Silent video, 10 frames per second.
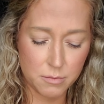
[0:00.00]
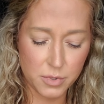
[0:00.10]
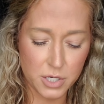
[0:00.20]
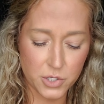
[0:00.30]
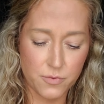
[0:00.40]

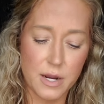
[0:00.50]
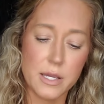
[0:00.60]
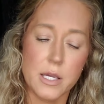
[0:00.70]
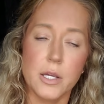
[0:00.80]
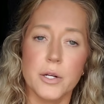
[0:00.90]
brush right
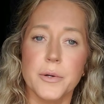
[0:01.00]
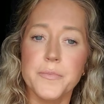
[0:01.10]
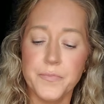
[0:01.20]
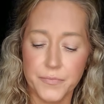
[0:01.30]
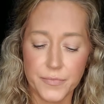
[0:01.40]

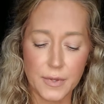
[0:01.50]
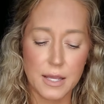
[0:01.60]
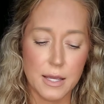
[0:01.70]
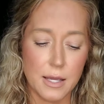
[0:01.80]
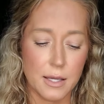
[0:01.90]
here.
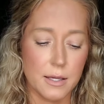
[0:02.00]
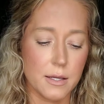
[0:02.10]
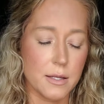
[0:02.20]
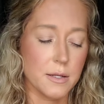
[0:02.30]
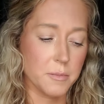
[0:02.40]

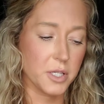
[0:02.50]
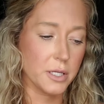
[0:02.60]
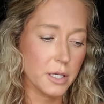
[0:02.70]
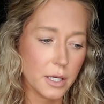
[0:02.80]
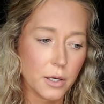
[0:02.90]
And I'm going
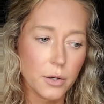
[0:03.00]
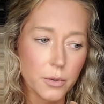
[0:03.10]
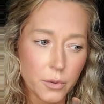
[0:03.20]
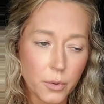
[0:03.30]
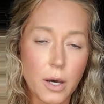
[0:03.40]
to
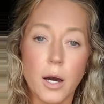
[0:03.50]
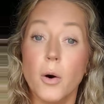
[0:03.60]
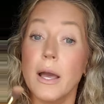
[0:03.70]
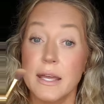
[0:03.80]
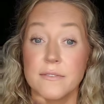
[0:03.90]
go,
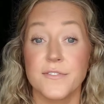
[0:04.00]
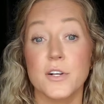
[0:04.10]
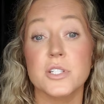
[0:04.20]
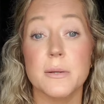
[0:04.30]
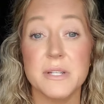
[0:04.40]
oh, and
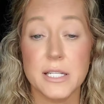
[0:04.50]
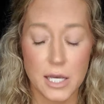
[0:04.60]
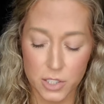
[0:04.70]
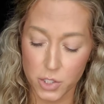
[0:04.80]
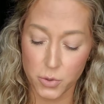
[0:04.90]
first let me
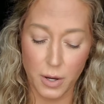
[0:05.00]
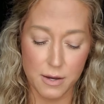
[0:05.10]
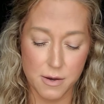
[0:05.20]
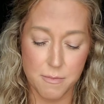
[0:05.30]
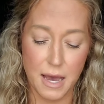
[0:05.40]
tell you,
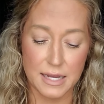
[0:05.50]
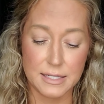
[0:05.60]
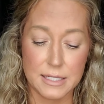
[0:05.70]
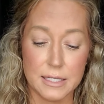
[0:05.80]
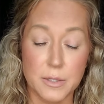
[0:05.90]
I
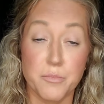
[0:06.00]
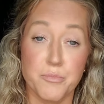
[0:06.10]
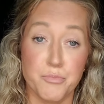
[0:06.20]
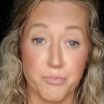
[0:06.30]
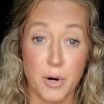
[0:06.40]
did
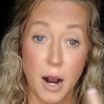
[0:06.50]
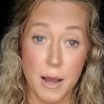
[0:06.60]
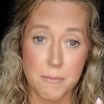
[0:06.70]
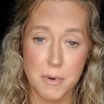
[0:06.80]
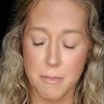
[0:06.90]

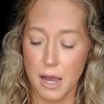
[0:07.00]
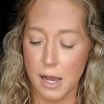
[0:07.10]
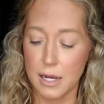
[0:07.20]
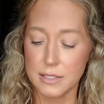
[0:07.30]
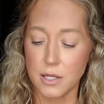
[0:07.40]
prime my
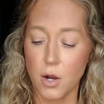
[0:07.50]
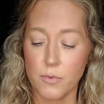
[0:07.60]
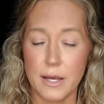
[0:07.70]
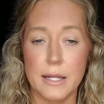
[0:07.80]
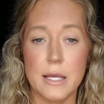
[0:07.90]
eyes
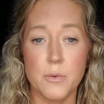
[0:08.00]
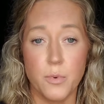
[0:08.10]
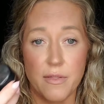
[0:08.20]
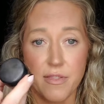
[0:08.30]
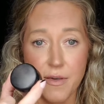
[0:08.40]
already
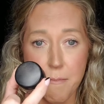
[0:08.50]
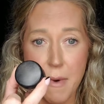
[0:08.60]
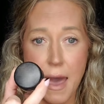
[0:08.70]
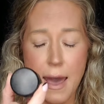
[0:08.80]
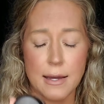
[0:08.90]
with the
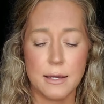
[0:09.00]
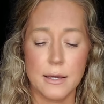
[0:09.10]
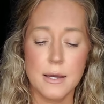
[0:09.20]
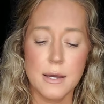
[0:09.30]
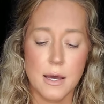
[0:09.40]
MAC.
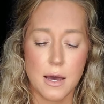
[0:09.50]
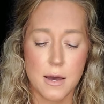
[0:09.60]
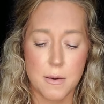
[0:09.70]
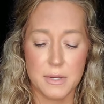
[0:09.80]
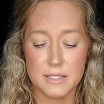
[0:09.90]

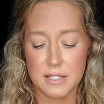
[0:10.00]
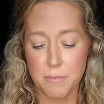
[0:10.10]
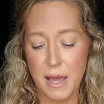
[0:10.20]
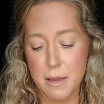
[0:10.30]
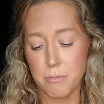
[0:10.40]
It's the
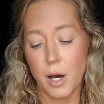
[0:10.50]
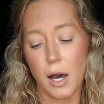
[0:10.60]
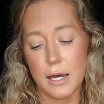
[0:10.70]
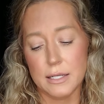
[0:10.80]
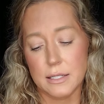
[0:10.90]
Paint
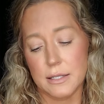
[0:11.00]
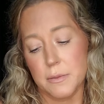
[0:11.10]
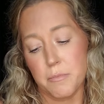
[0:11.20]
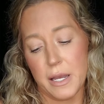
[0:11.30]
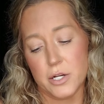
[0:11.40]
Pot
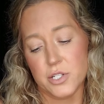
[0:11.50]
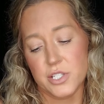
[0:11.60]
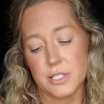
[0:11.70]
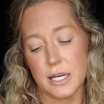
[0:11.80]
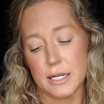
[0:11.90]
in Bear
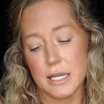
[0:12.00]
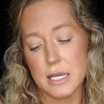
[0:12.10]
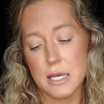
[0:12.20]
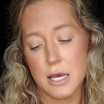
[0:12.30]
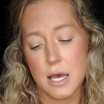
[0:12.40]

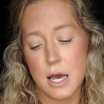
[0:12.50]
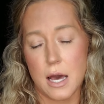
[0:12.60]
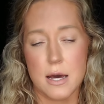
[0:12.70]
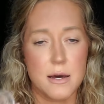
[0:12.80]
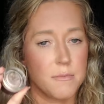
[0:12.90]
Study.
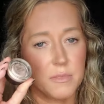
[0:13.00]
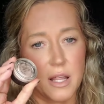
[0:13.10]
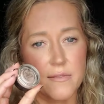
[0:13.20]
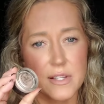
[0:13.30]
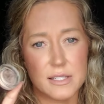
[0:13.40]

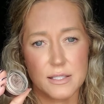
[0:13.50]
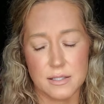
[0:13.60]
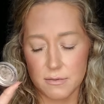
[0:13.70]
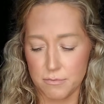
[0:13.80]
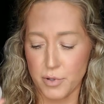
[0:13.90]
Love
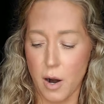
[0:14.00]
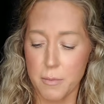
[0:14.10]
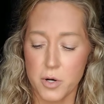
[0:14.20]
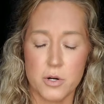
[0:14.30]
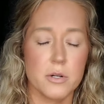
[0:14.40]
this
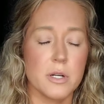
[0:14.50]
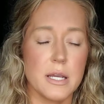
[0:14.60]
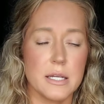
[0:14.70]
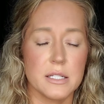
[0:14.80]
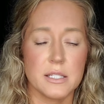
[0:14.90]
primer.
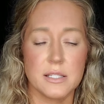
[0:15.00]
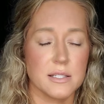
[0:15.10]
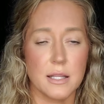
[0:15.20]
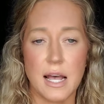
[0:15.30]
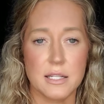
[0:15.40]

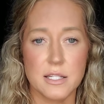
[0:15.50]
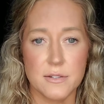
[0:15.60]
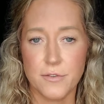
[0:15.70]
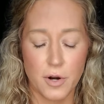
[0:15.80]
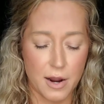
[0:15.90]
It's lasted
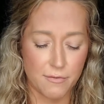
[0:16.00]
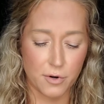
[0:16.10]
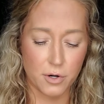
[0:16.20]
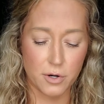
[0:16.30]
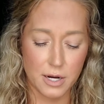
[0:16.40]

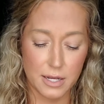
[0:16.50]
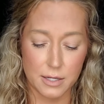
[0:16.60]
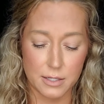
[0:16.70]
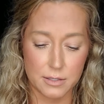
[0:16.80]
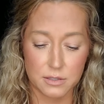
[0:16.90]
forever,
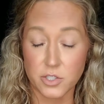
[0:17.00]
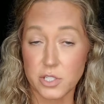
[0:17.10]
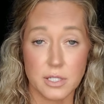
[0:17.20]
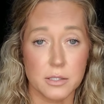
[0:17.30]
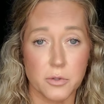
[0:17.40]
and
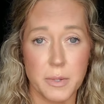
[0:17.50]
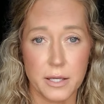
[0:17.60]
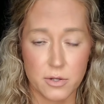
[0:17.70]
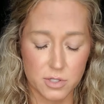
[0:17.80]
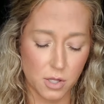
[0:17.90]
just a little bit
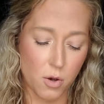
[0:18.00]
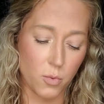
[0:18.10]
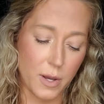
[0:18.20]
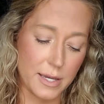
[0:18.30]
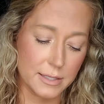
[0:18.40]
goes a long
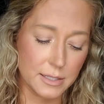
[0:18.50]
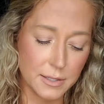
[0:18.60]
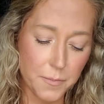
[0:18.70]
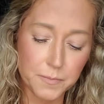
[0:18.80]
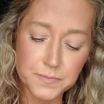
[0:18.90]
ways.
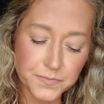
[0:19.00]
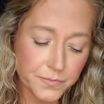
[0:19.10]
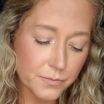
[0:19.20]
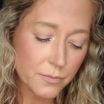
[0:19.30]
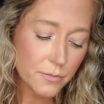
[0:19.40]

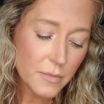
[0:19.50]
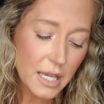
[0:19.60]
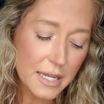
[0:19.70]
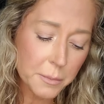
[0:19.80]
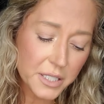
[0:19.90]

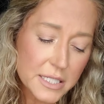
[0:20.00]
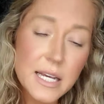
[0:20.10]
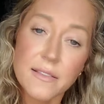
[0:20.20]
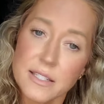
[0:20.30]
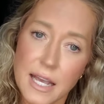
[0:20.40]
And I'm going to
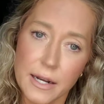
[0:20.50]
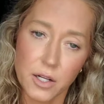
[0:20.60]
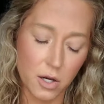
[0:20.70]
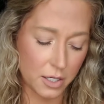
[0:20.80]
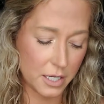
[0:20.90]
take the
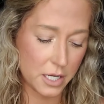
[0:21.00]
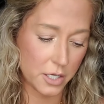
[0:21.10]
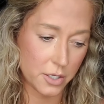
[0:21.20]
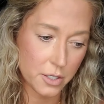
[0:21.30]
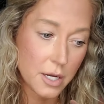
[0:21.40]
Tanacon
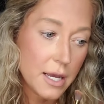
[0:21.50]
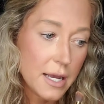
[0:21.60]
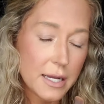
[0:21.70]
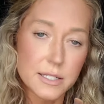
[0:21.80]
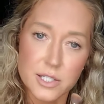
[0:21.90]
here
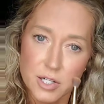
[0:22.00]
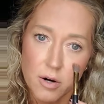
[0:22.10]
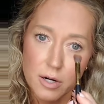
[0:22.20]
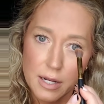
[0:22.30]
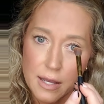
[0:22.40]
and
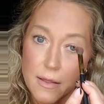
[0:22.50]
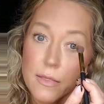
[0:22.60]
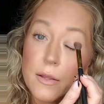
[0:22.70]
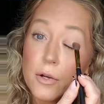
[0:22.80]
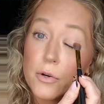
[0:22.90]
start
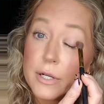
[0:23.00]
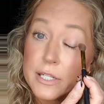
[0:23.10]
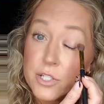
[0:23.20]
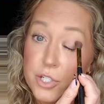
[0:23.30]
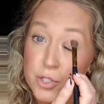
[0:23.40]
in the
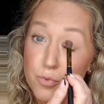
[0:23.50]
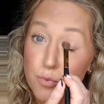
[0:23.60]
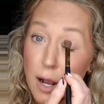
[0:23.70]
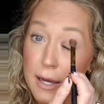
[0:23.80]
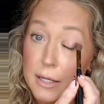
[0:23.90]
crease, just
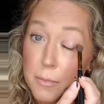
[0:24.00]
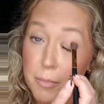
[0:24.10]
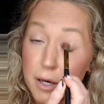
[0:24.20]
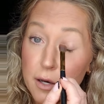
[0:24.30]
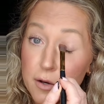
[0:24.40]
right
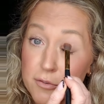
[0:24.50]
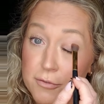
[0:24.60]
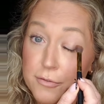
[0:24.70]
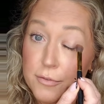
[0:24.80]
above